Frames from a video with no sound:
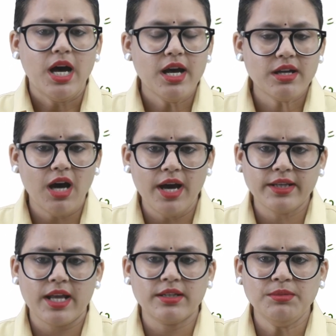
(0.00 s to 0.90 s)
A car
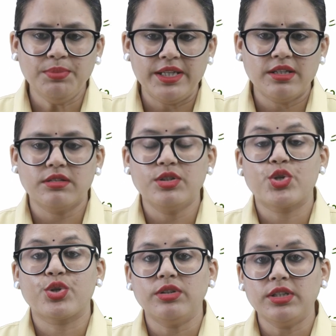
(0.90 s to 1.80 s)
can complete a
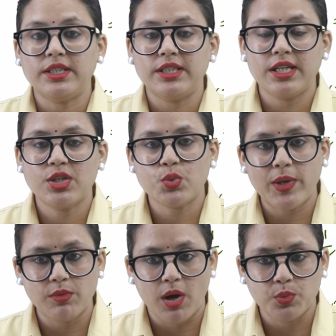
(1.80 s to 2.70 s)
journey in
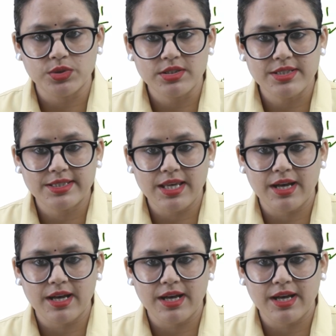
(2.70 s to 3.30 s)
12 hours